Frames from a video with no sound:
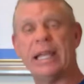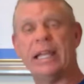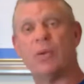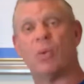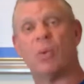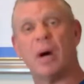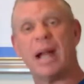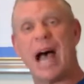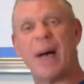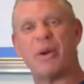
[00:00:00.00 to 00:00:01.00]
eat
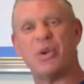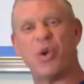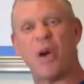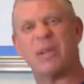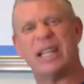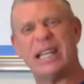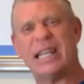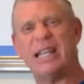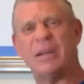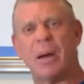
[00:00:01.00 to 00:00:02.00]
what I would normally
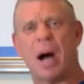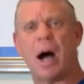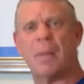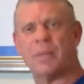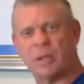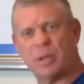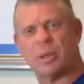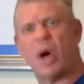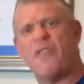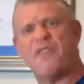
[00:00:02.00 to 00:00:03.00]
eat,
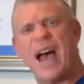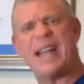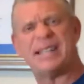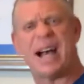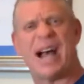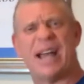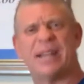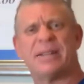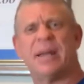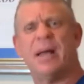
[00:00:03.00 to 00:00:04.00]
low-fat
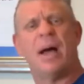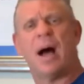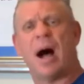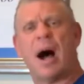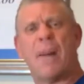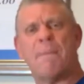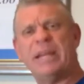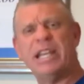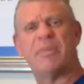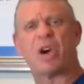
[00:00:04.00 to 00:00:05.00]
diet,
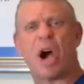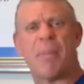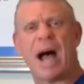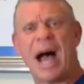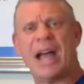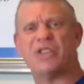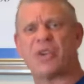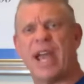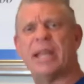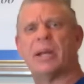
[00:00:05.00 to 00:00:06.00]
medium
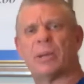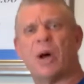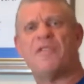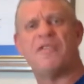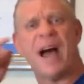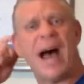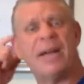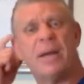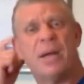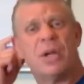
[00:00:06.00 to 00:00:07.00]
carbohydrate,
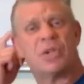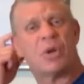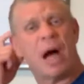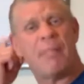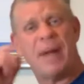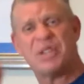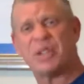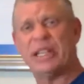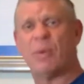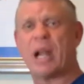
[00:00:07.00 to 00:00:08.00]
low-fat. So
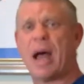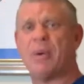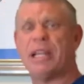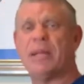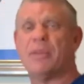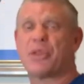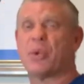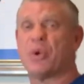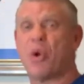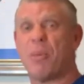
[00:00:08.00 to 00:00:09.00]
basically what I would eat
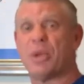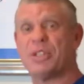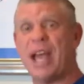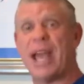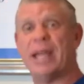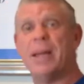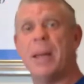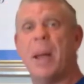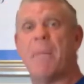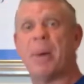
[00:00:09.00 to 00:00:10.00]
through a normal day,
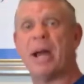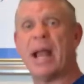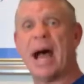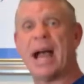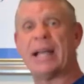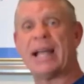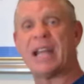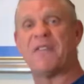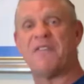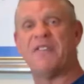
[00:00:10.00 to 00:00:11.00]
but I
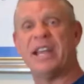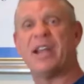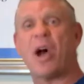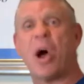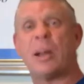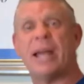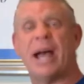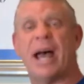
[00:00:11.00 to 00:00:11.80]
kind of fit it all